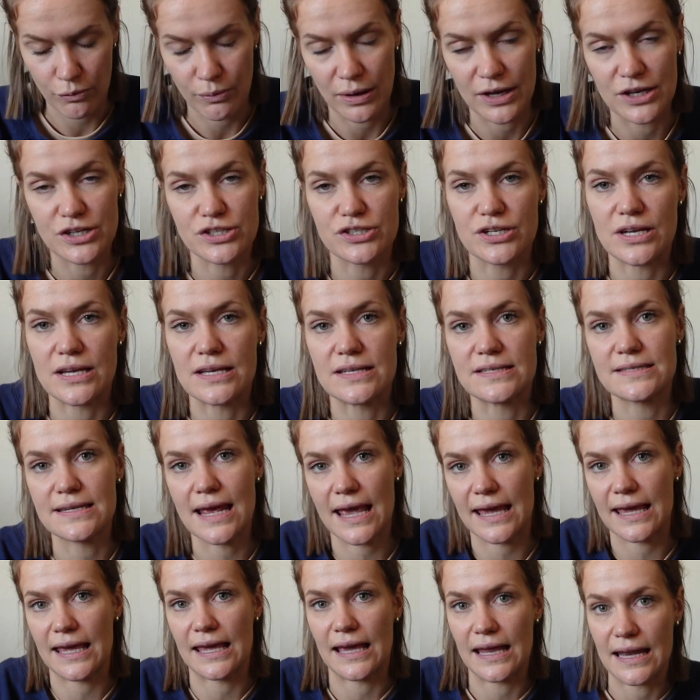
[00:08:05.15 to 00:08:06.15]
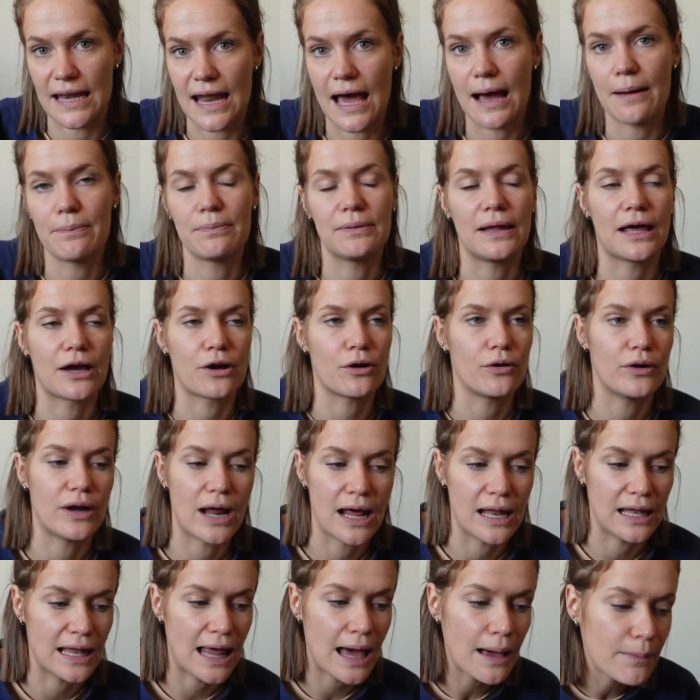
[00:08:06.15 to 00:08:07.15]
when she's taking a nap, like on
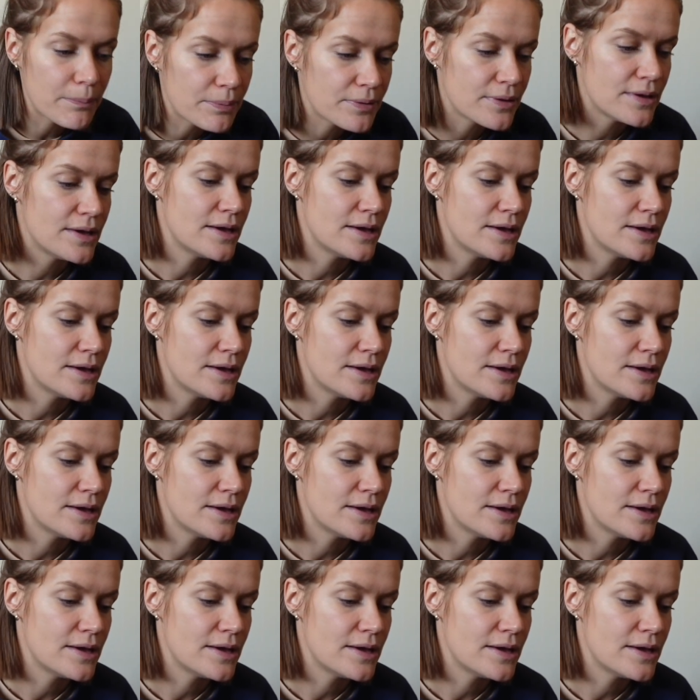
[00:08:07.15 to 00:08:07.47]
our lap.